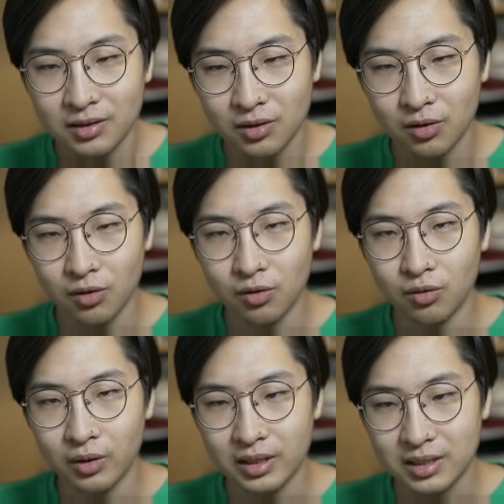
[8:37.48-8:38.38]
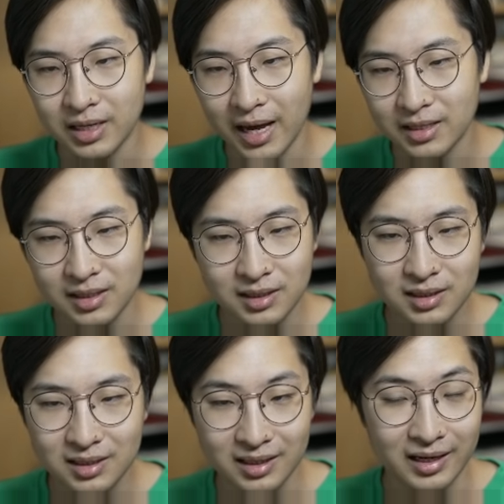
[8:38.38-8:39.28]
So
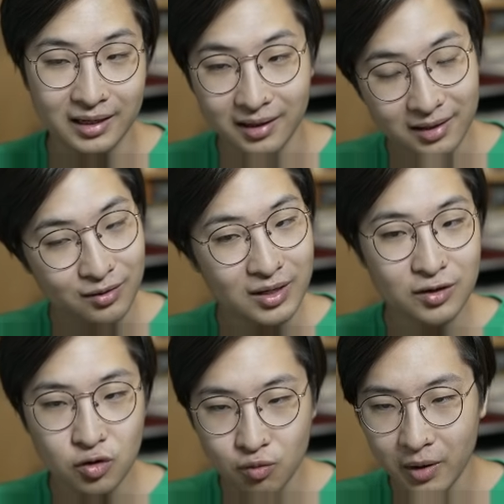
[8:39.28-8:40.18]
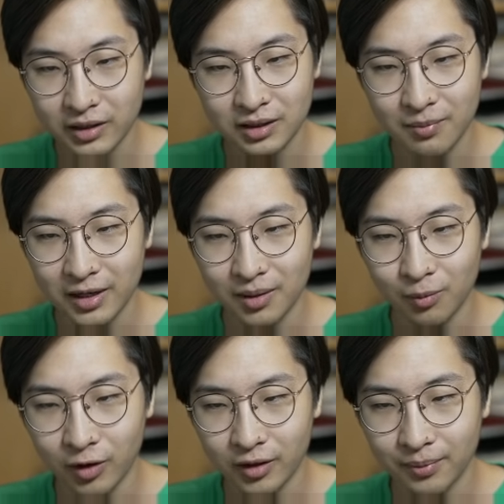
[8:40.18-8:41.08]
assassins, like you need too much to make them
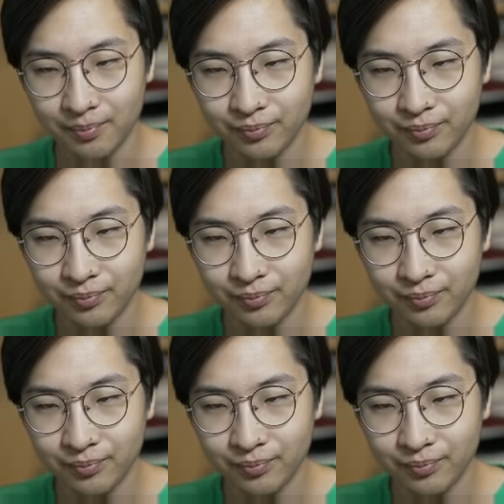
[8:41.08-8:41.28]
work.